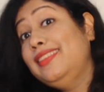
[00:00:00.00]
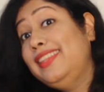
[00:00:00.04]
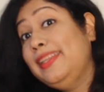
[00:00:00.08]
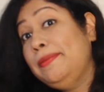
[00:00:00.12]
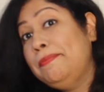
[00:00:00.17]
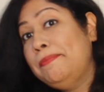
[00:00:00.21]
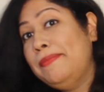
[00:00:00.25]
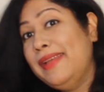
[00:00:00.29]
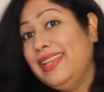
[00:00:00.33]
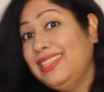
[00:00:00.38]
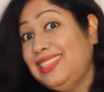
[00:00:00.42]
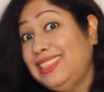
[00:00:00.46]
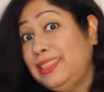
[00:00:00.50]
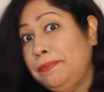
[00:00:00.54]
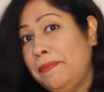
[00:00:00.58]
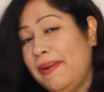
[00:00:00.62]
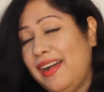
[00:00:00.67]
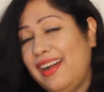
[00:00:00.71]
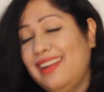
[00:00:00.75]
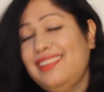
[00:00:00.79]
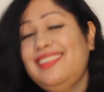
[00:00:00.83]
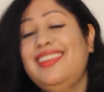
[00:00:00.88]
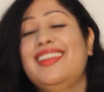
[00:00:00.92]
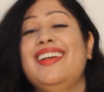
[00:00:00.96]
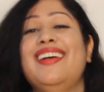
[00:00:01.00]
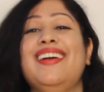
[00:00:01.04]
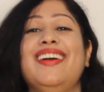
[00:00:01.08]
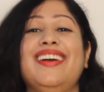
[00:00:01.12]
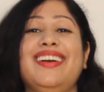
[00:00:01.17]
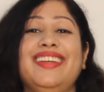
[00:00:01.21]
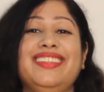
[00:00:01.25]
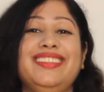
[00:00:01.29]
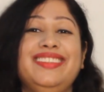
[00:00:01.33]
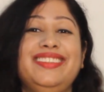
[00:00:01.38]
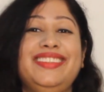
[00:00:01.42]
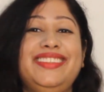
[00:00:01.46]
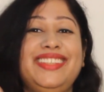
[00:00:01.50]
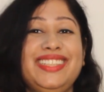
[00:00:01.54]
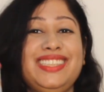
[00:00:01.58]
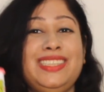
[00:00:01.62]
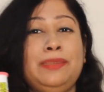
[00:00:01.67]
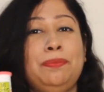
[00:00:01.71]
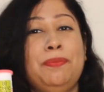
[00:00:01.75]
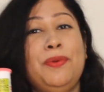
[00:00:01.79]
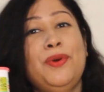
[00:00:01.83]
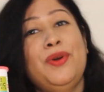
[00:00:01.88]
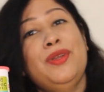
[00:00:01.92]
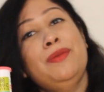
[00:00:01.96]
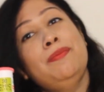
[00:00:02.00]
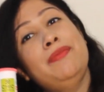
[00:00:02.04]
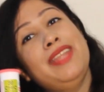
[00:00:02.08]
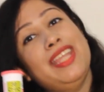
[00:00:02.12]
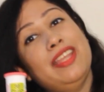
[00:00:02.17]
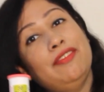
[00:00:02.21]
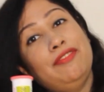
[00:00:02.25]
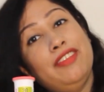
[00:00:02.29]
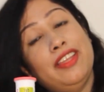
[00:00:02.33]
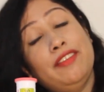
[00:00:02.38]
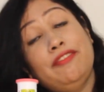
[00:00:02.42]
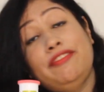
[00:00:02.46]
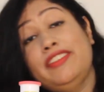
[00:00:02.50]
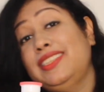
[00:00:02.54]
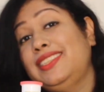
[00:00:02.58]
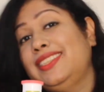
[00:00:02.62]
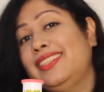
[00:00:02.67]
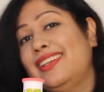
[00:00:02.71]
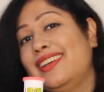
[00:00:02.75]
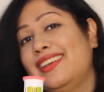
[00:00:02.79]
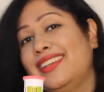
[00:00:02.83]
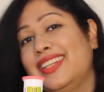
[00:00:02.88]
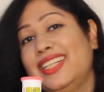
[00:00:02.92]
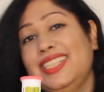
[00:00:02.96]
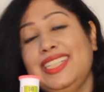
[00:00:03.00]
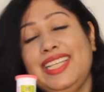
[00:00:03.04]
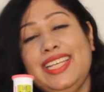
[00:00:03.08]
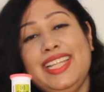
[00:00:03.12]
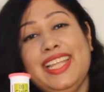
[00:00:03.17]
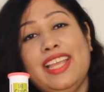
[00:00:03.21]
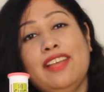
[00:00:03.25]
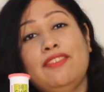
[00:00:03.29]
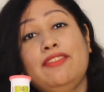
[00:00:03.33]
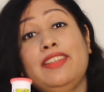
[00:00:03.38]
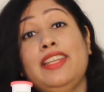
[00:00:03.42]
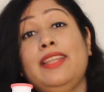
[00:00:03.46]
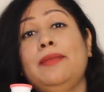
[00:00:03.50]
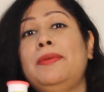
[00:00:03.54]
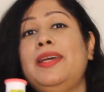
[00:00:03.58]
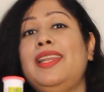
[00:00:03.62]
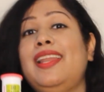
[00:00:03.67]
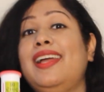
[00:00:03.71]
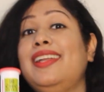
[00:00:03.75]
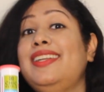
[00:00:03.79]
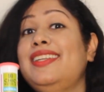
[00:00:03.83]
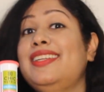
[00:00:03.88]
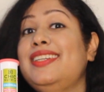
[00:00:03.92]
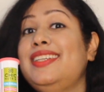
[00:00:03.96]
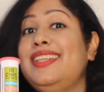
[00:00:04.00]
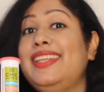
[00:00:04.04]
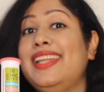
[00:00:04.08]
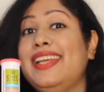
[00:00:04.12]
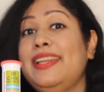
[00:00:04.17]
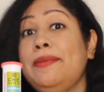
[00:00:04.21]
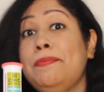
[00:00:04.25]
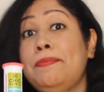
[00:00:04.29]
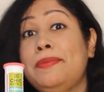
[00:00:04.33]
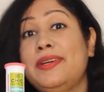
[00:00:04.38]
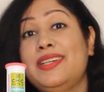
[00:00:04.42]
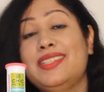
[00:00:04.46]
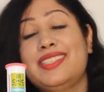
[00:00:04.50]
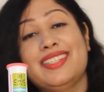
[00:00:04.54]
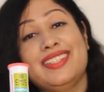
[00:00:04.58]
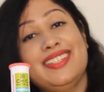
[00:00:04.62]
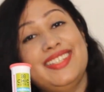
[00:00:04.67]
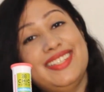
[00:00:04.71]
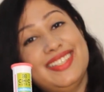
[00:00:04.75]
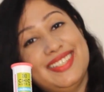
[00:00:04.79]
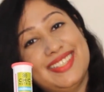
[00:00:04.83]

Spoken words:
The best part? This Bone BFF is currently available at a 10%